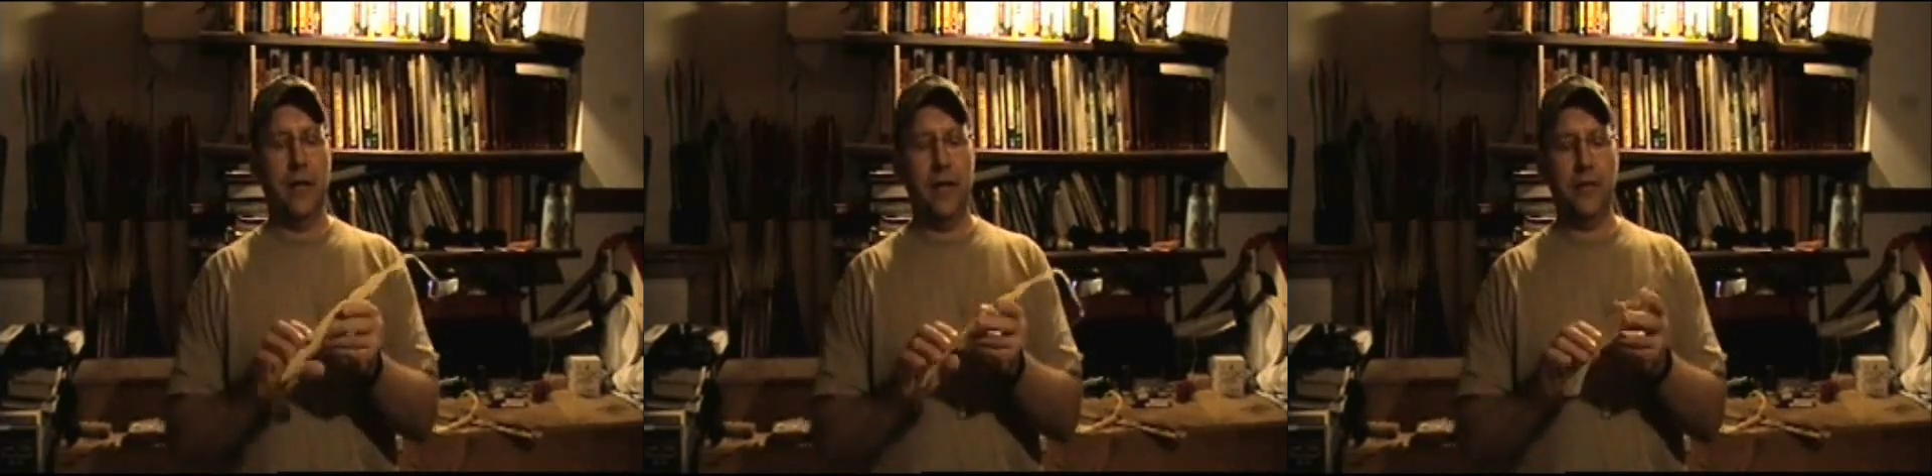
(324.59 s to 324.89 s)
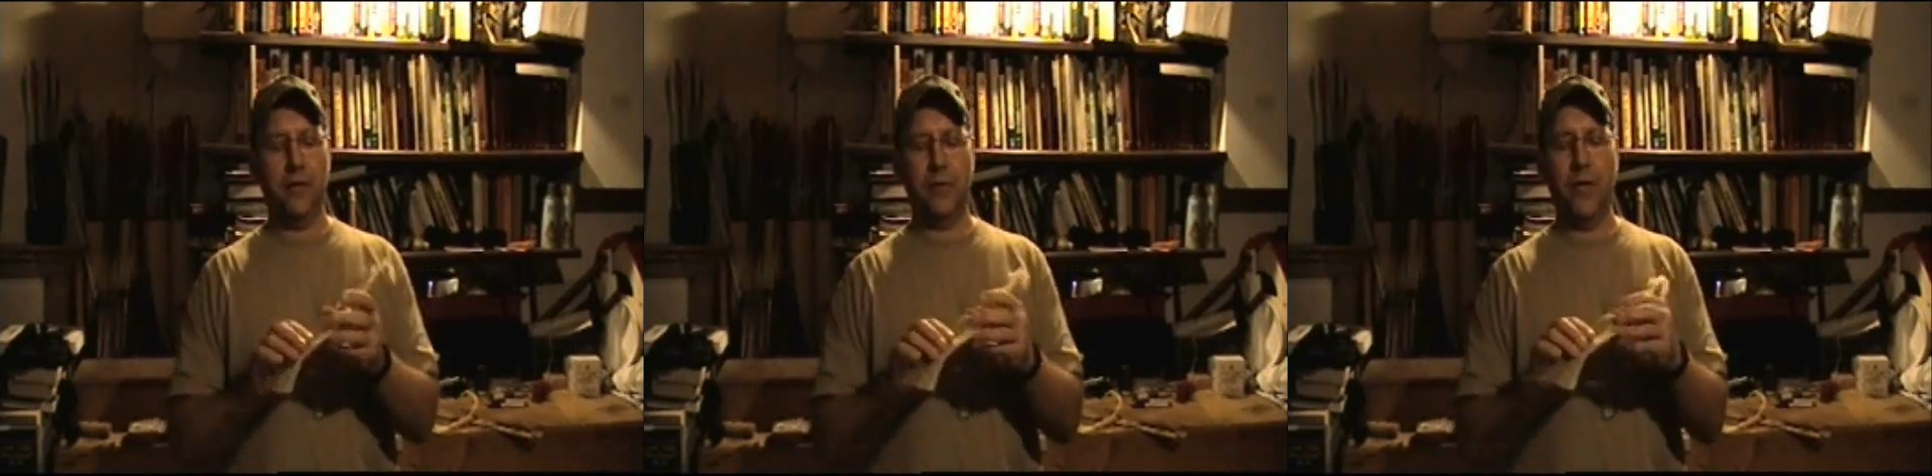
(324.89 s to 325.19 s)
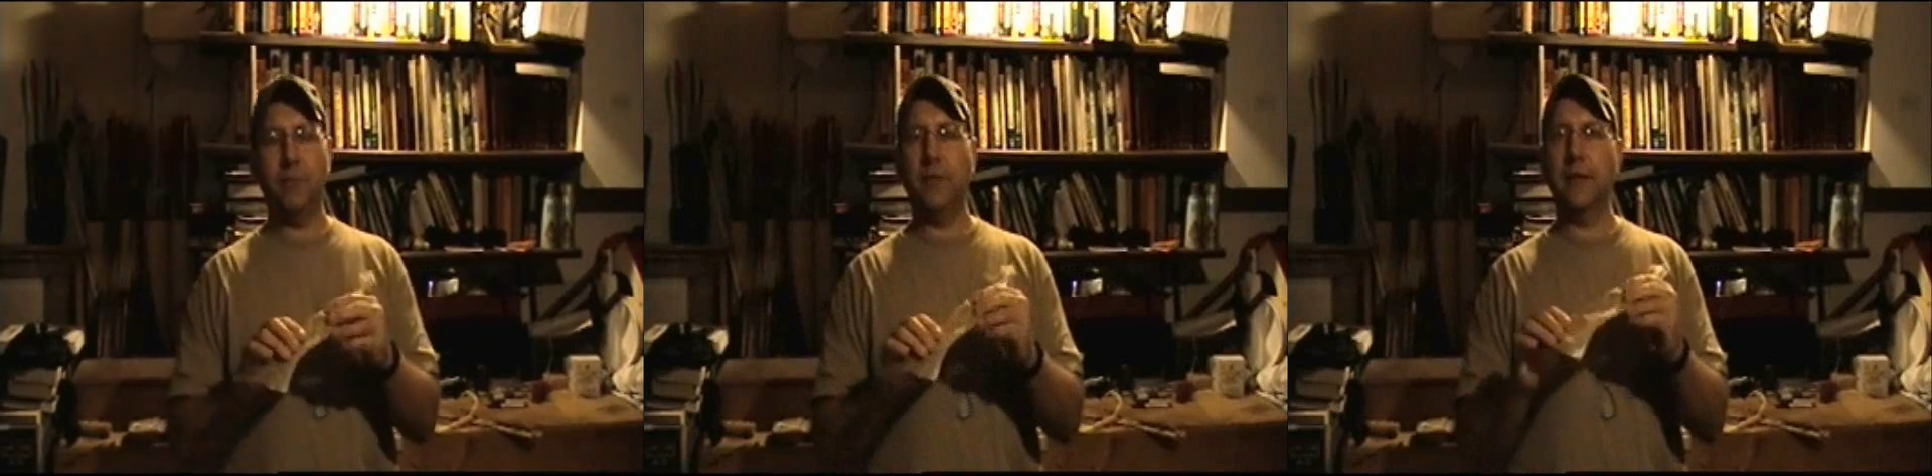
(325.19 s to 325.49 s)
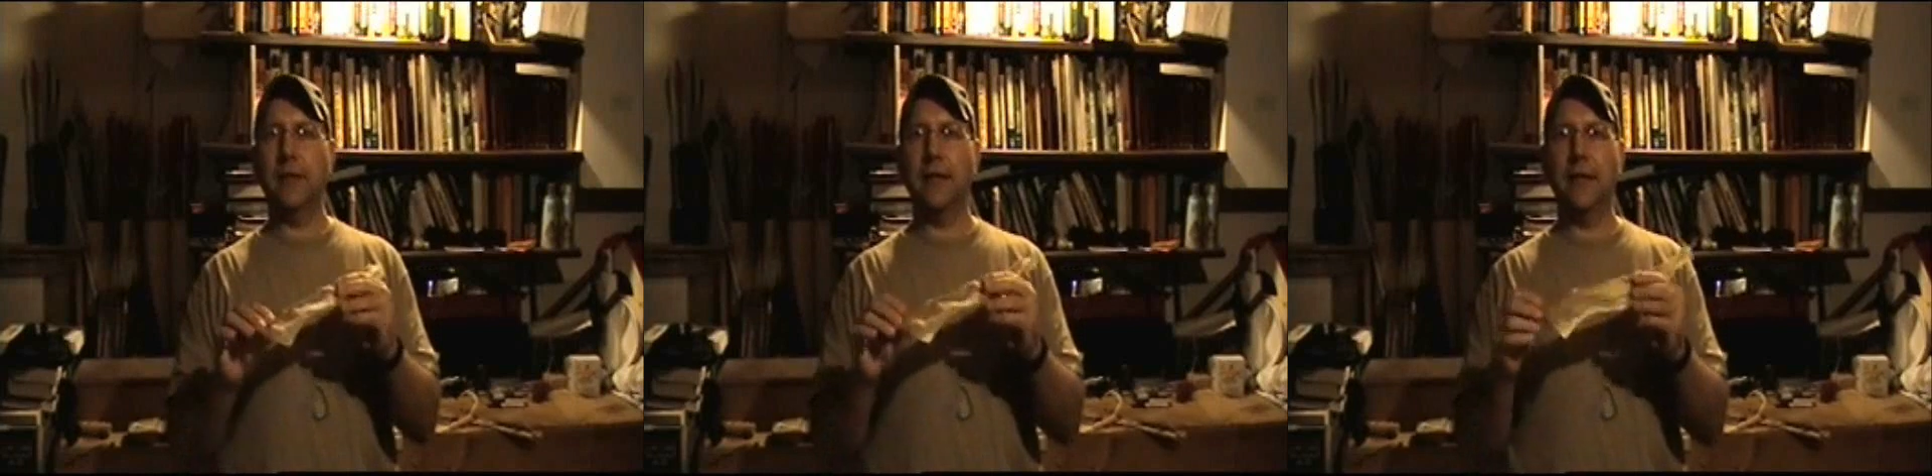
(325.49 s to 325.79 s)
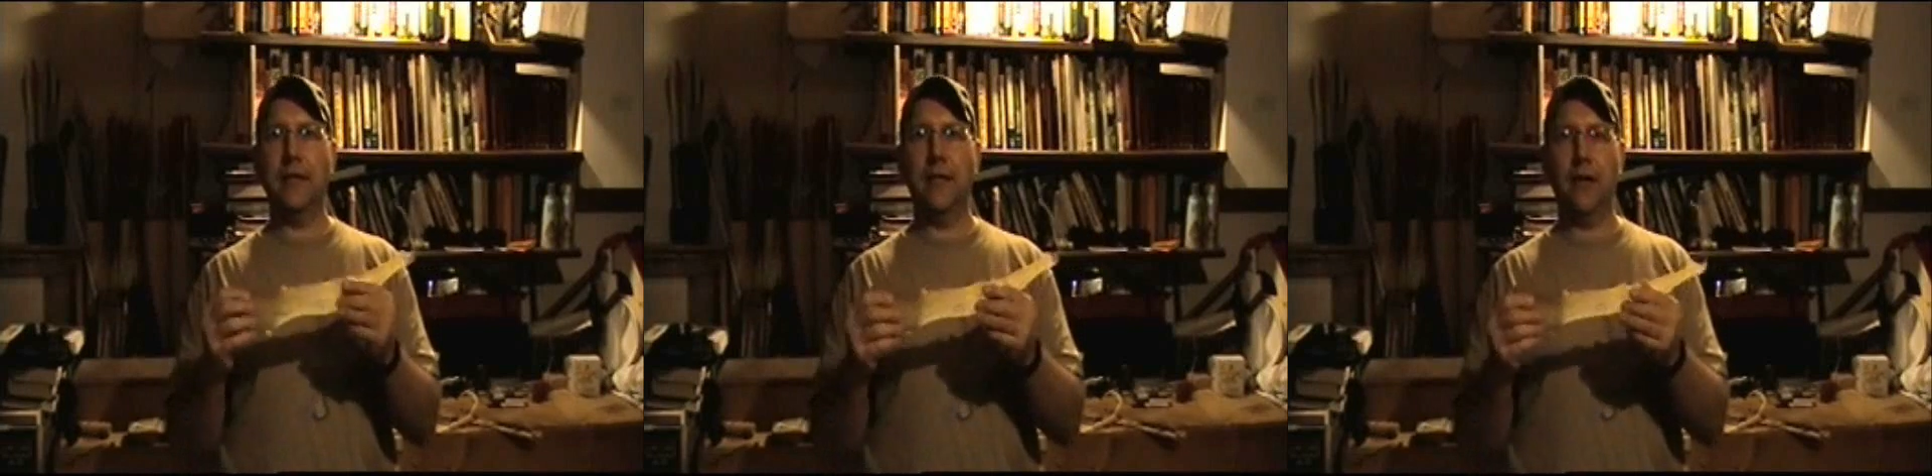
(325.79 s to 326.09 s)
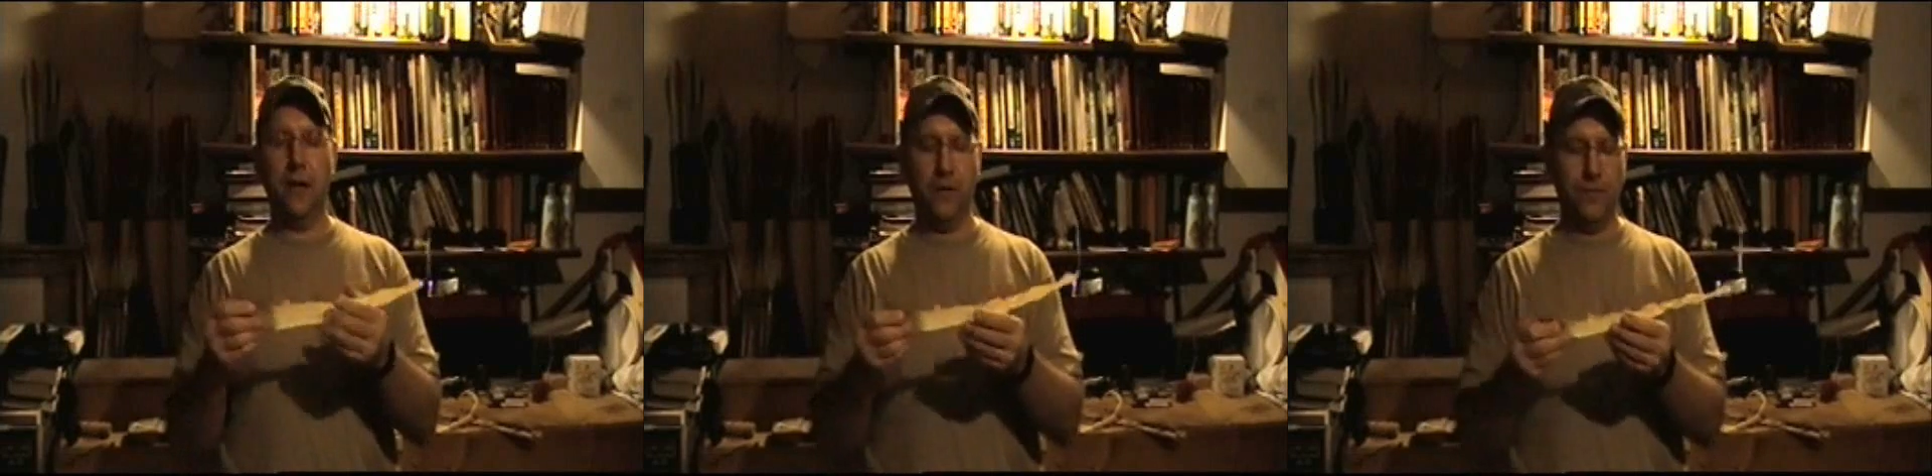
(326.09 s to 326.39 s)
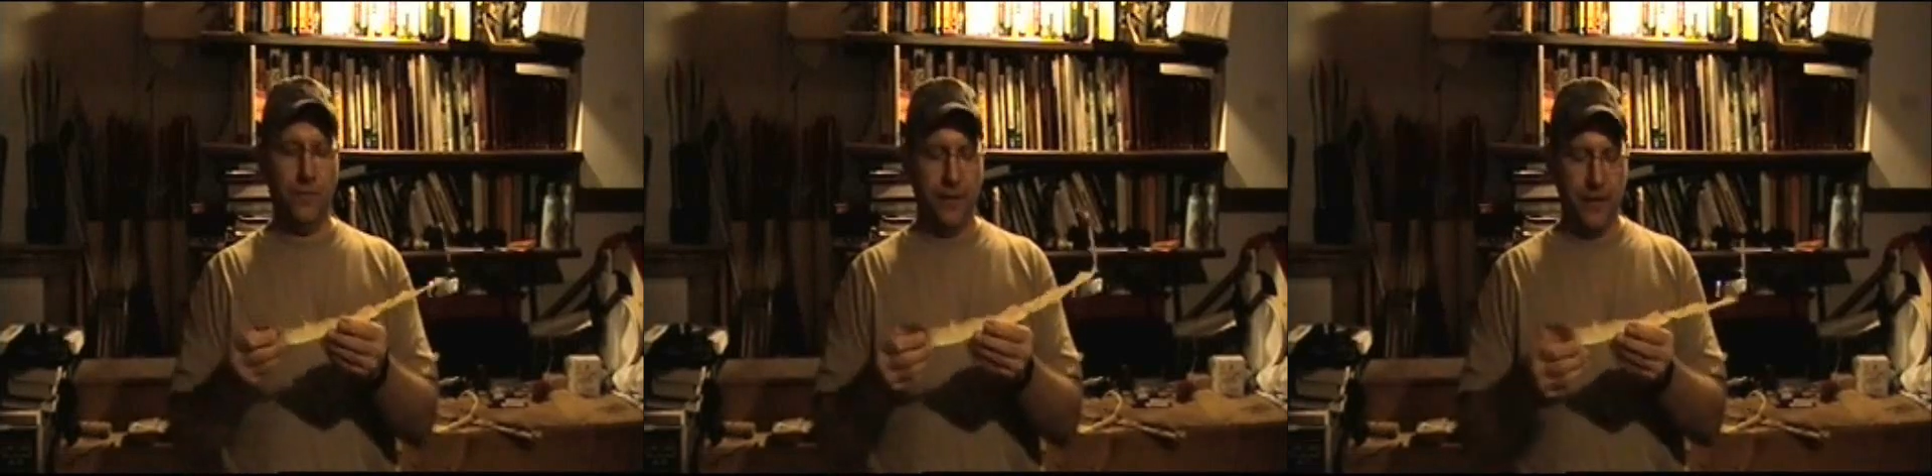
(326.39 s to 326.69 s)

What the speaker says: and scraped it and cleaned it off,